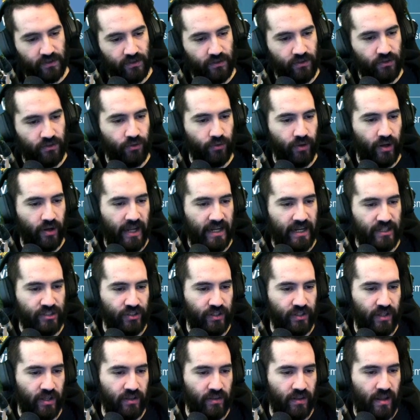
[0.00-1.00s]
you actually
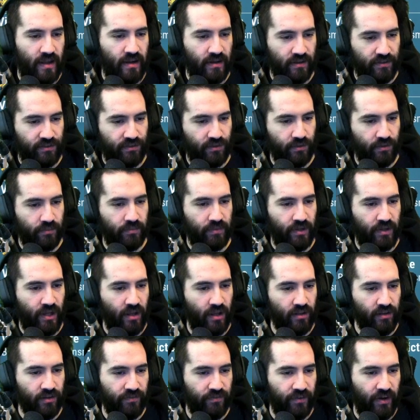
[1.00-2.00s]
unlock some
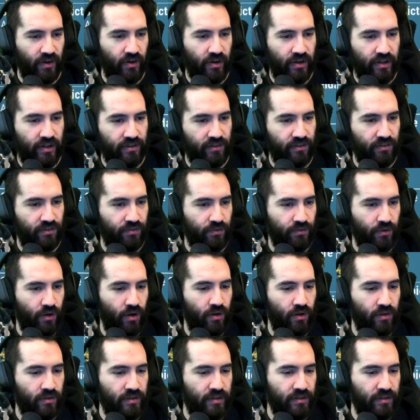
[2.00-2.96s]
color variants for all these